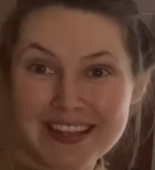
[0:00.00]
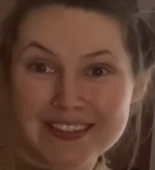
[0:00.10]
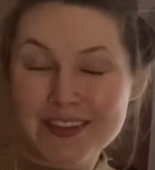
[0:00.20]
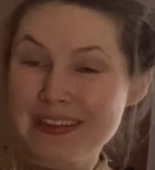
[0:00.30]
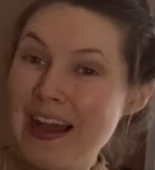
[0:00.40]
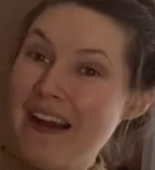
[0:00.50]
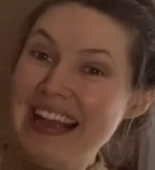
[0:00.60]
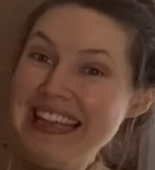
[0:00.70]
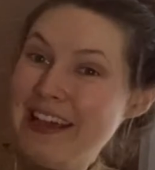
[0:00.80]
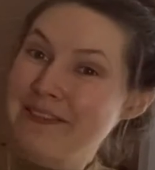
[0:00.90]
So now I
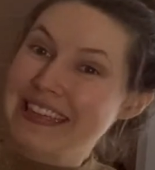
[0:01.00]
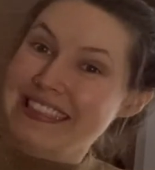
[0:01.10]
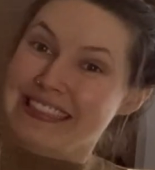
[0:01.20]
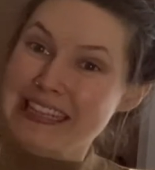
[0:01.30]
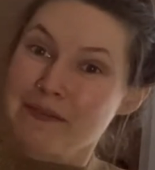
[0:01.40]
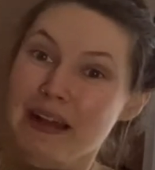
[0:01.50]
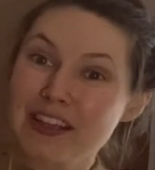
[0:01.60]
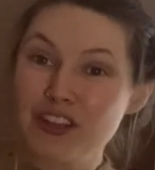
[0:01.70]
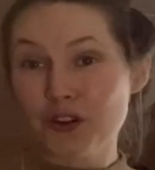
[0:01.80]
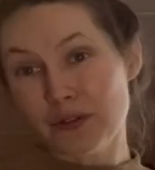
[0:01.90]
can't wait to see
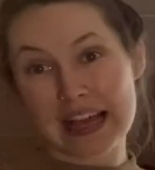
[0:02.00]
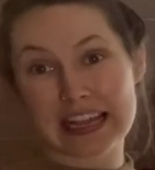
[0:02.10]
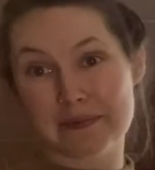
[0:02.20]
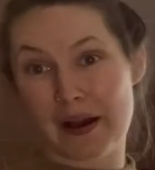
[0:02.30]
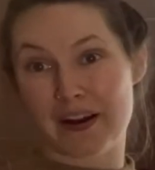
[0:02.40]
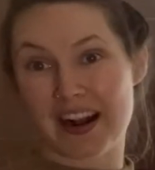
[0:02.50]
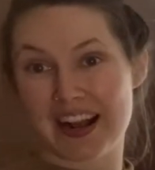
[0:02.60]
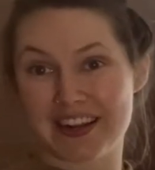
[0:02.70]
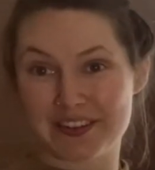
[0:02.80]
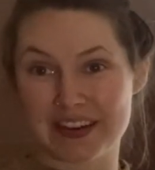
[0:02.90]
what you like about our country.